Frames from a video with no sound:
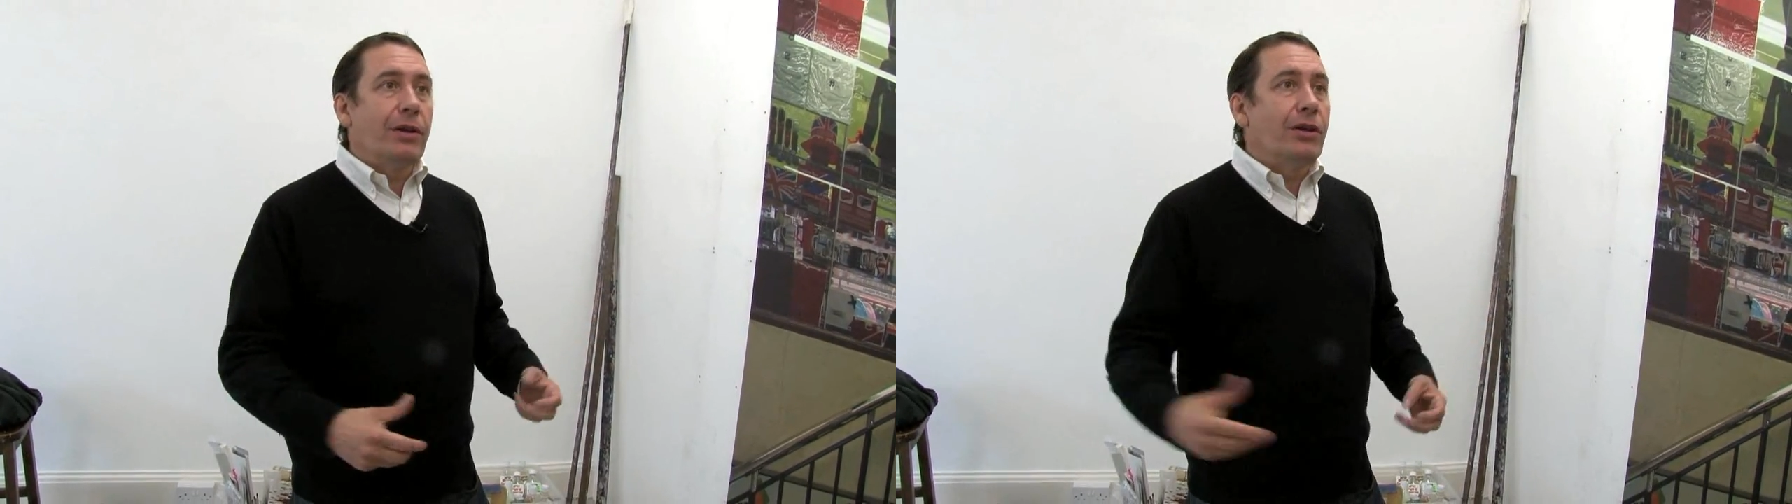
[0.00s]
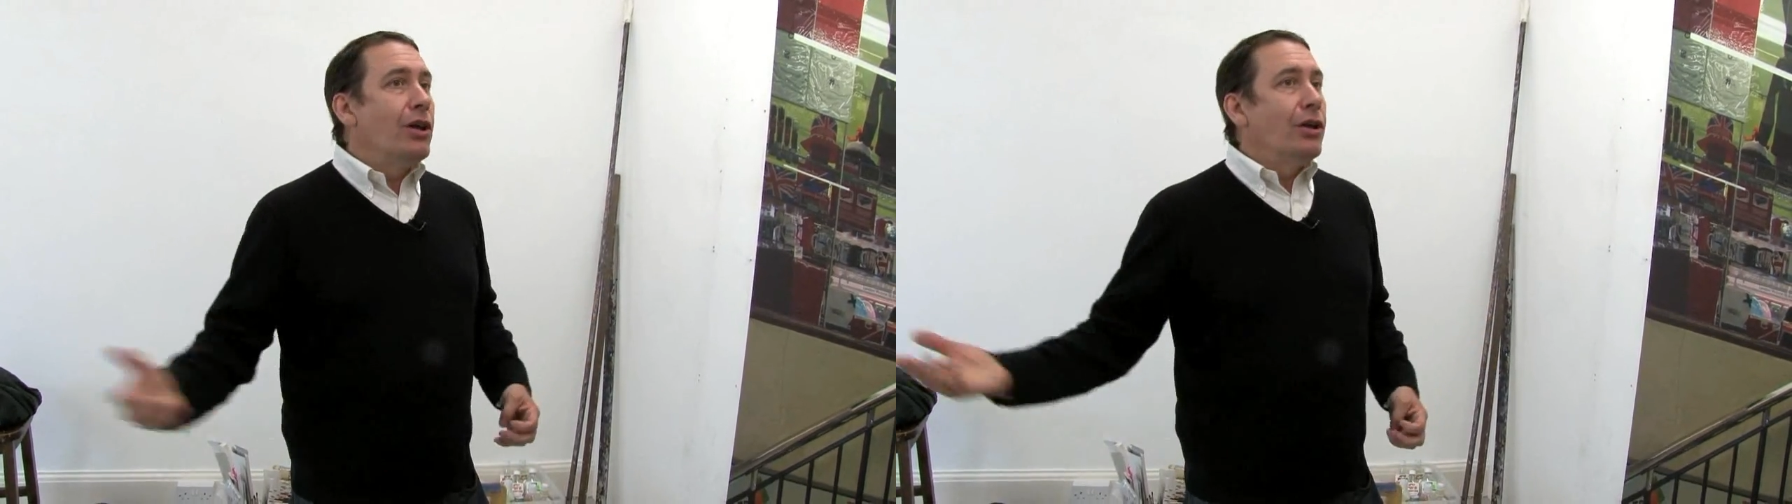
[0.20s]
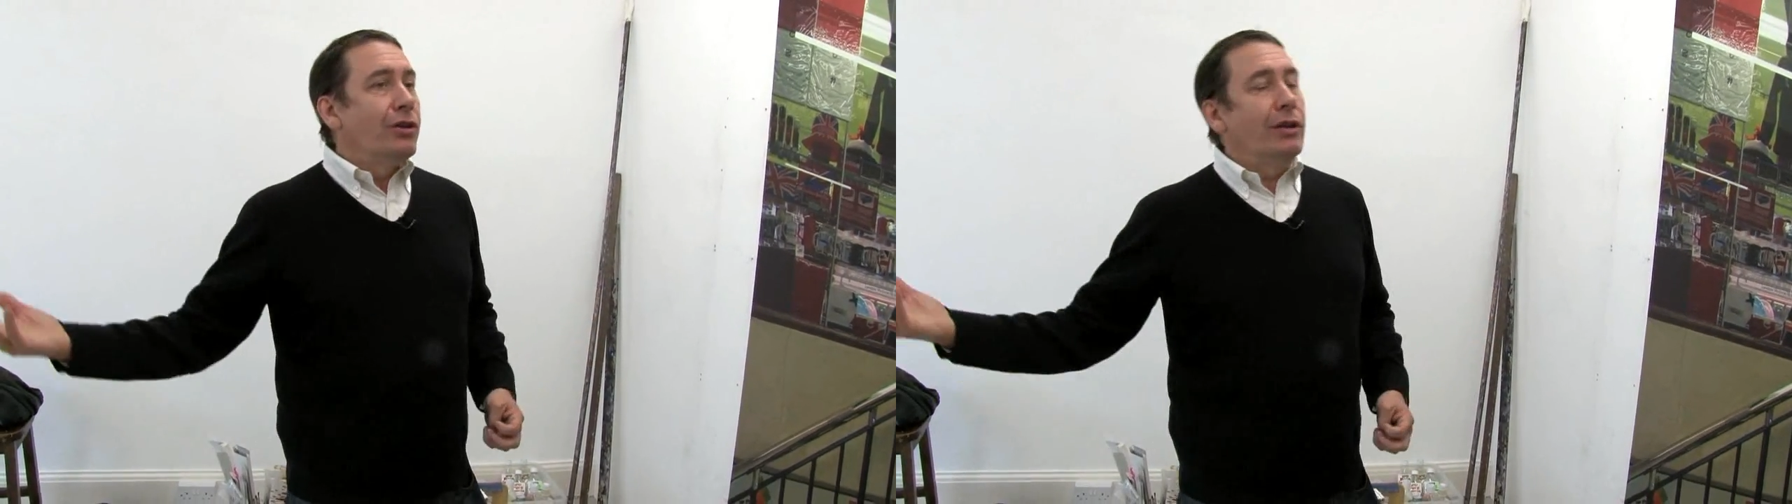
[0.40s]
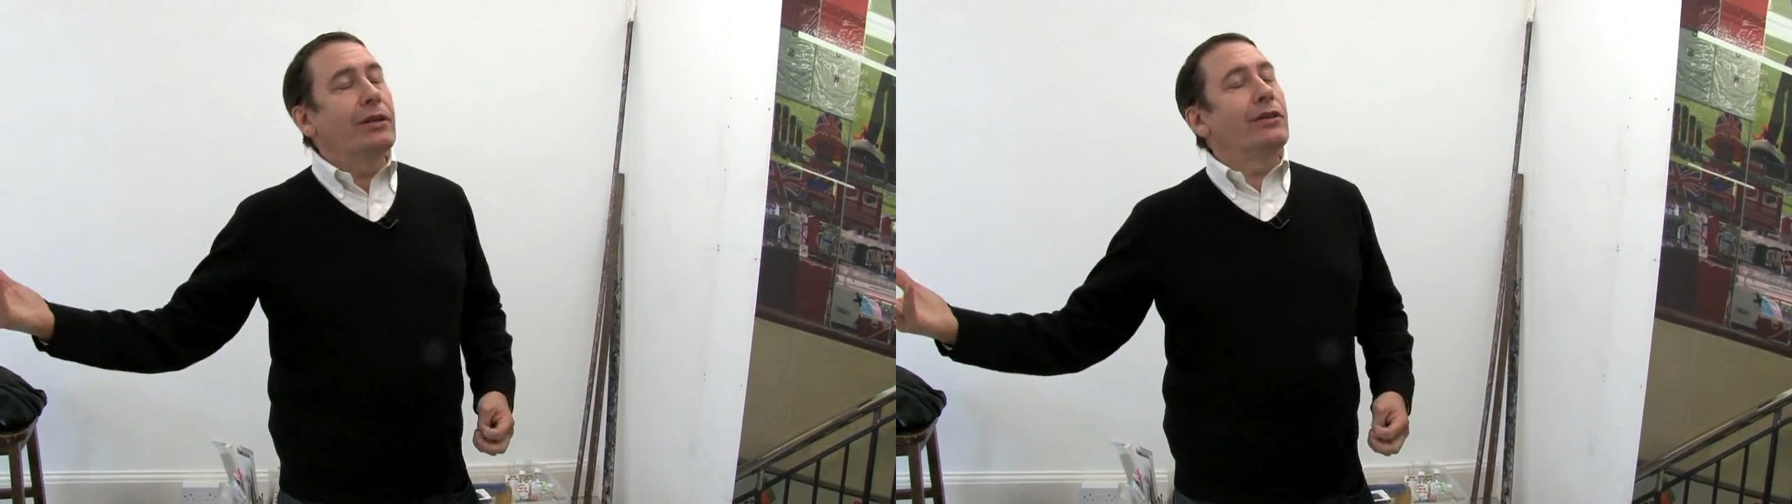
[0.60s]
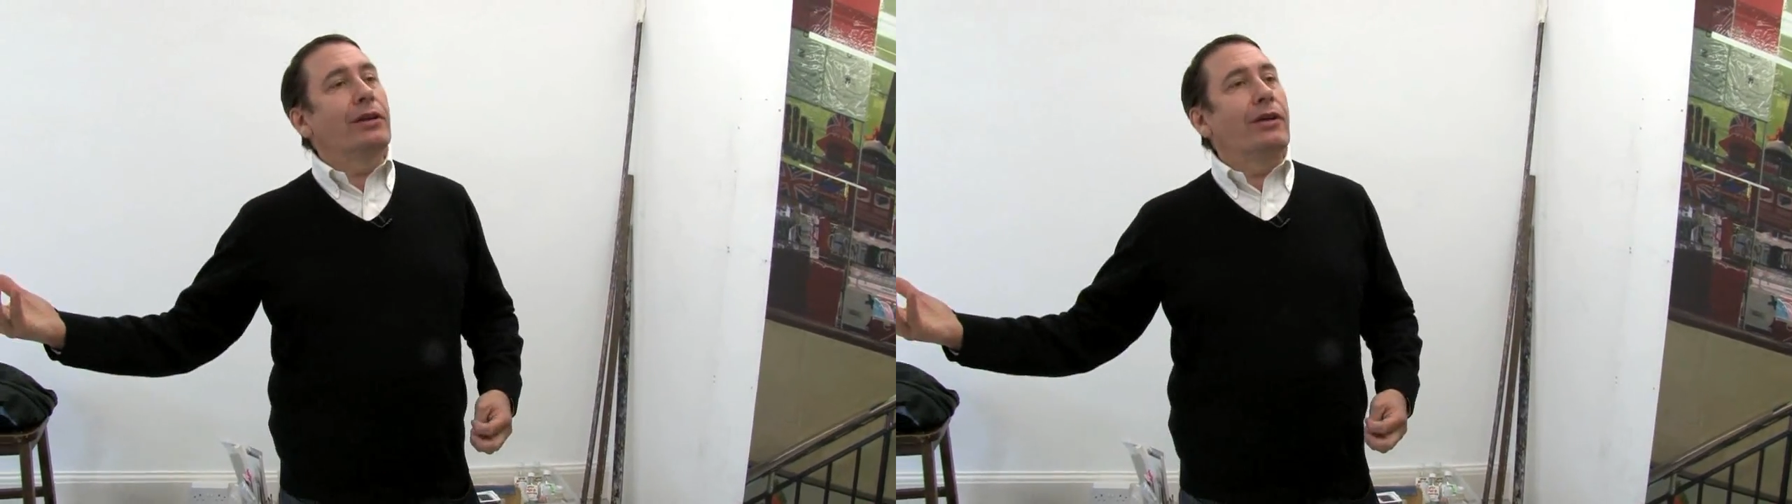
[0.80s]

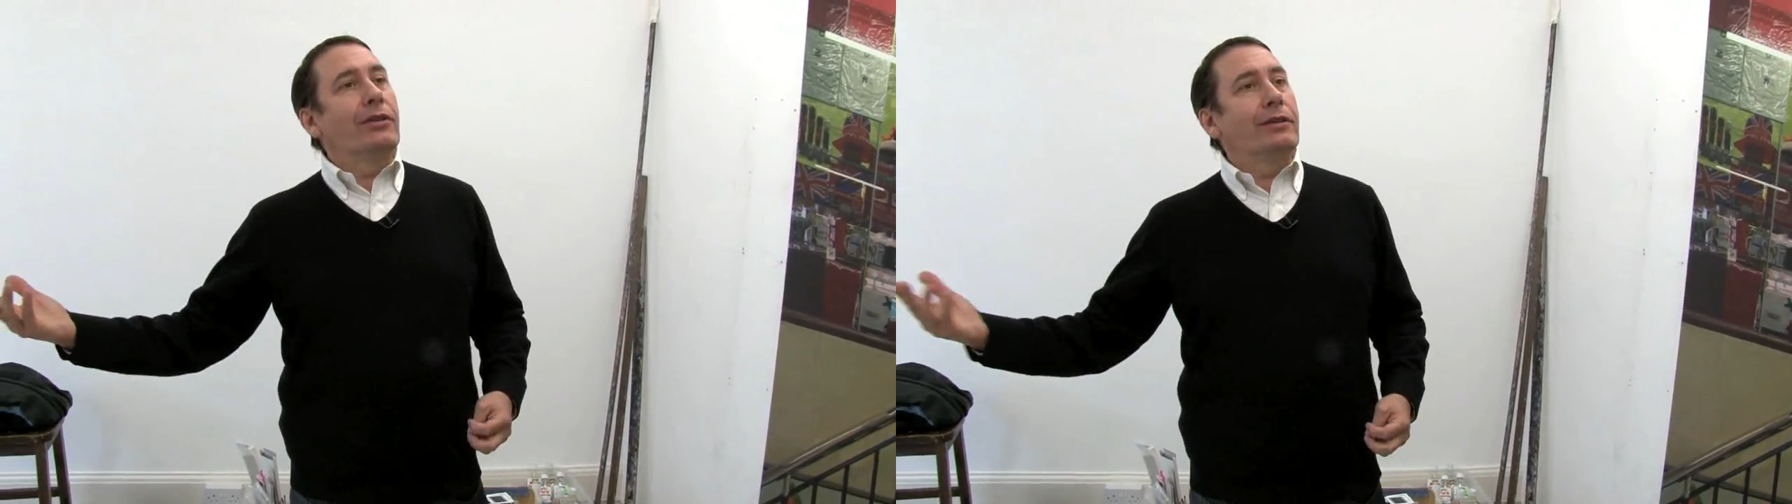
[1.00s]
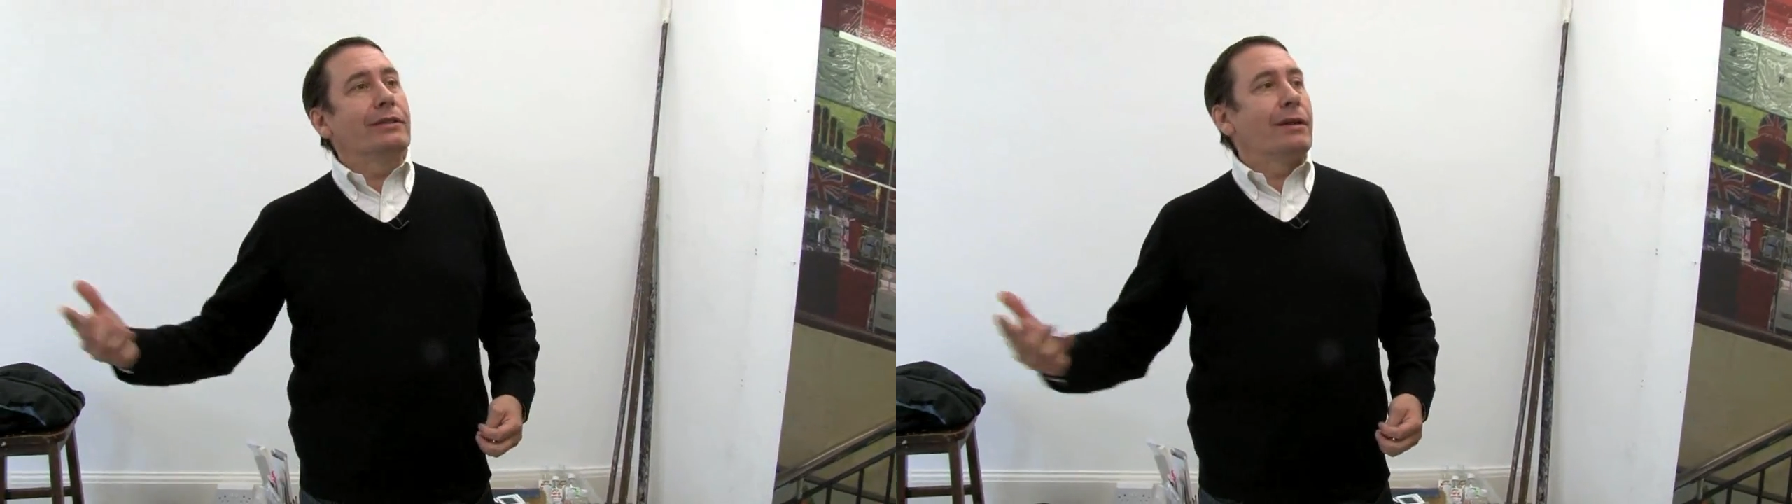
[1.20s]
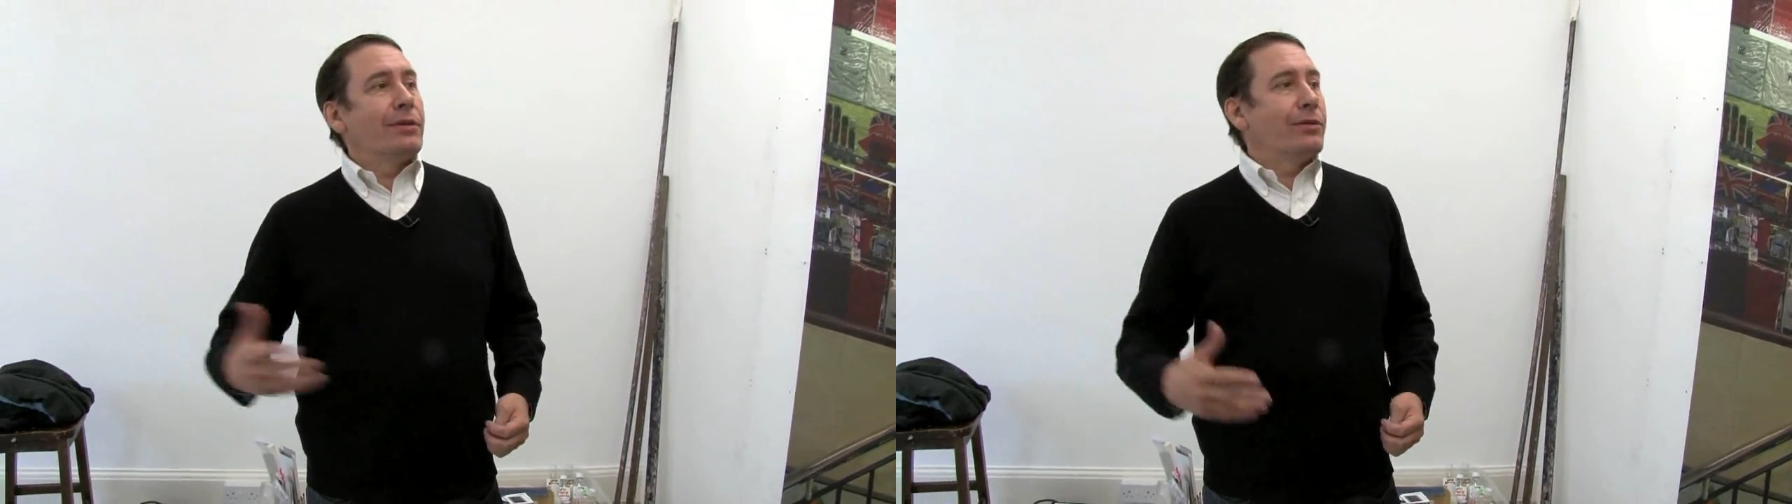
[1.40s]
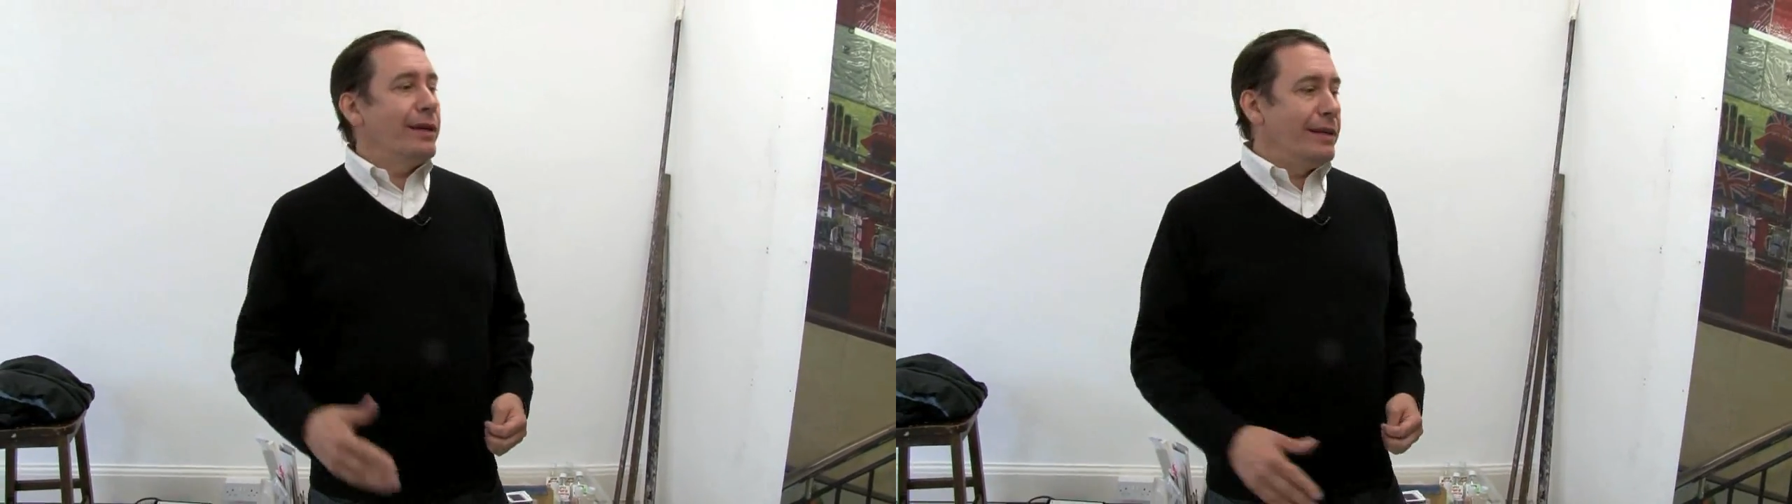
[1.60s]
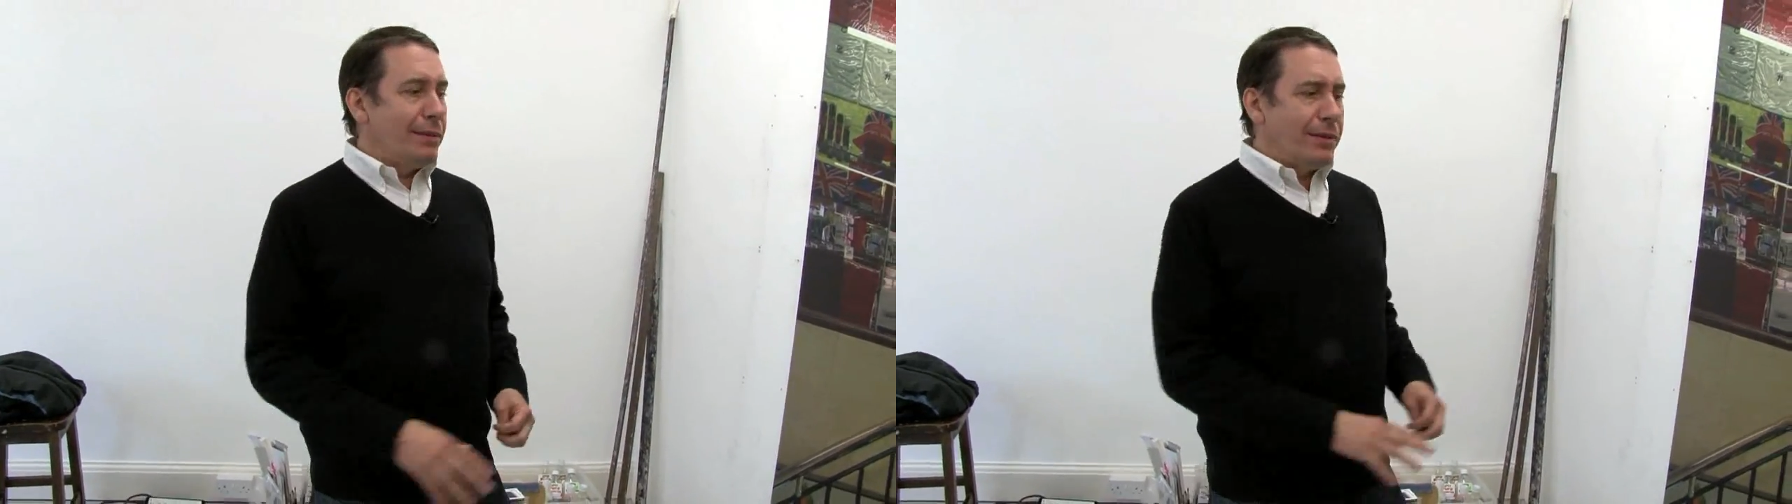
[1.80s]
That you know, somebody will
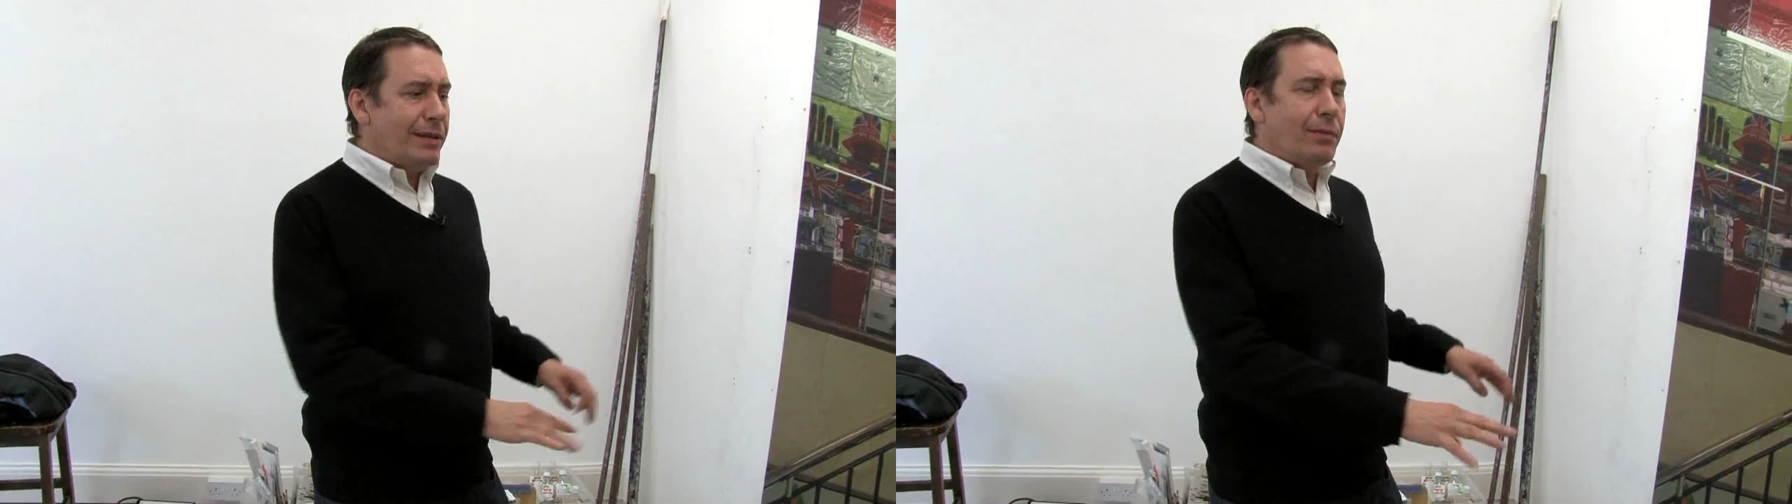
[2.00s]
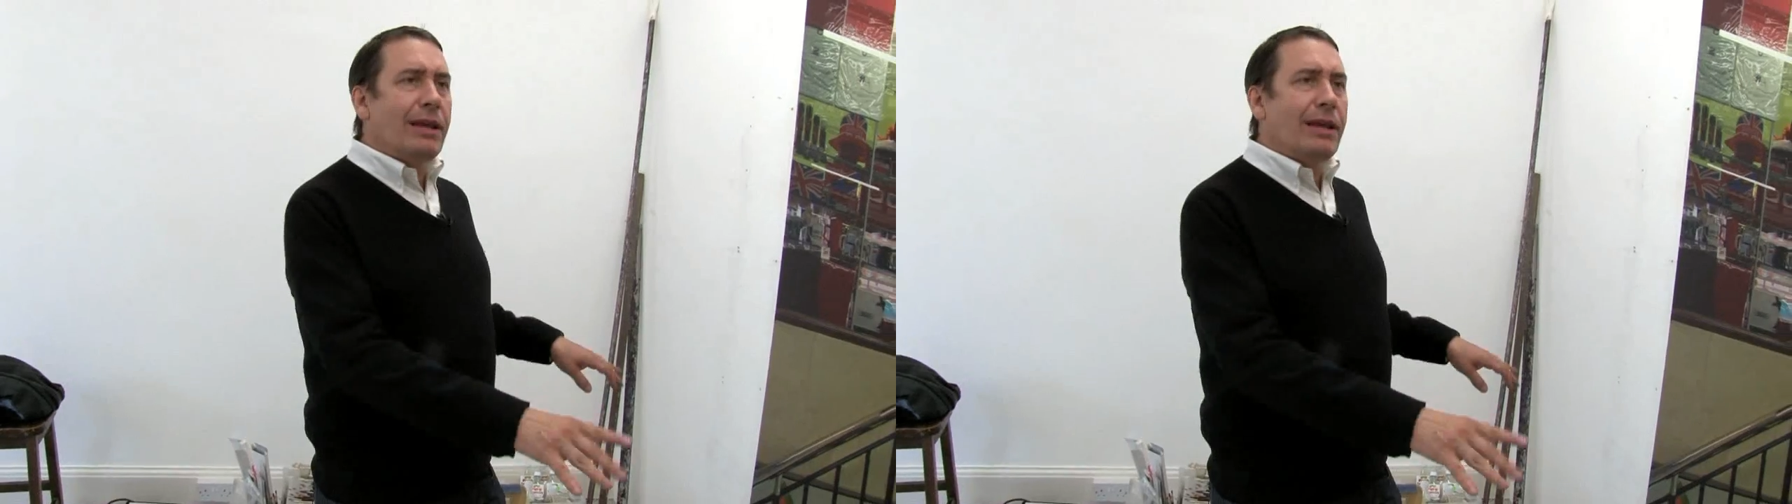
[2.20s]
hear something and say, well,